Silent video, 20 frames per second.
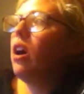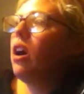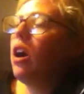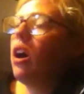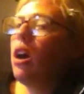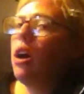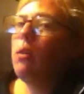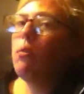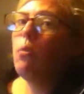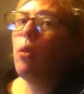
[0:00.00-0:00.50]

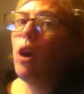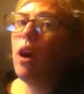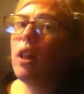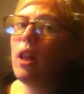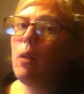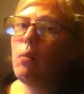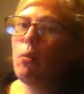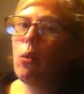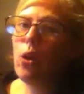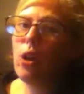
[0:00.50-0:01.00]

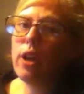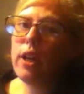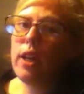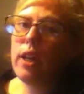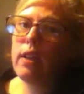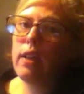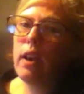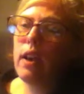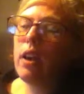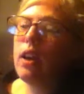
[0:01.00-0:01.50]
I'm
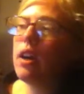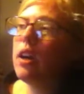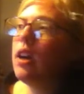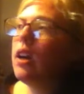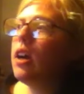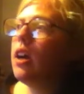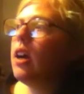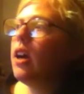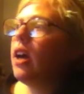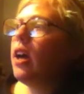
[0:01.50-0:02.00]
working there
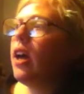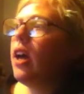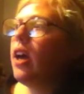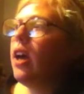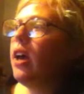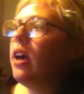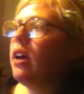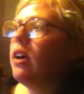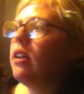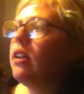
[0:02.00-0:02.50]

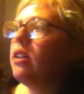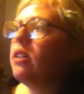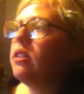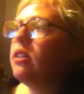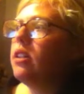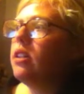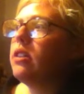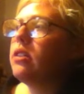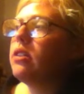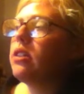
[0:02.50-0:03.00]

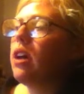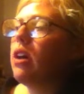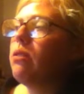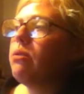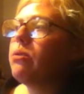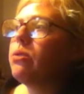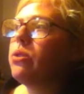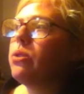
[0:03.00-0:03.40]
and stuff.